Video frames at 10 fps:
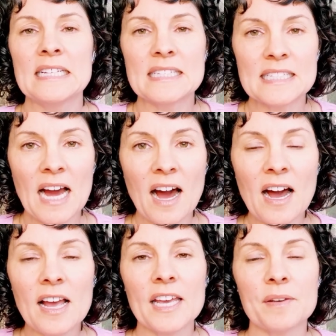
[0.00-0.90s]

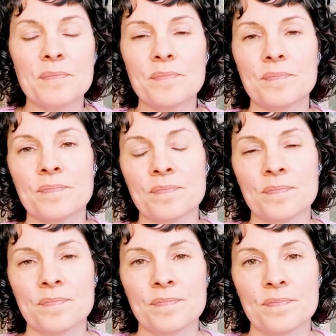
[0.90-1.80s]
time
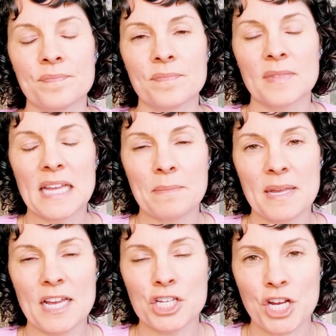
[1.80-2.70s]
can
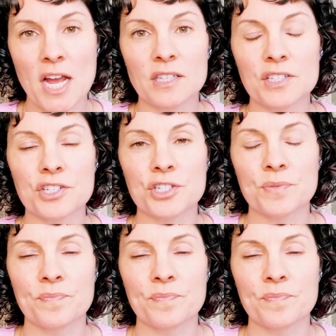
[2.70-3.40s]
be a challenge,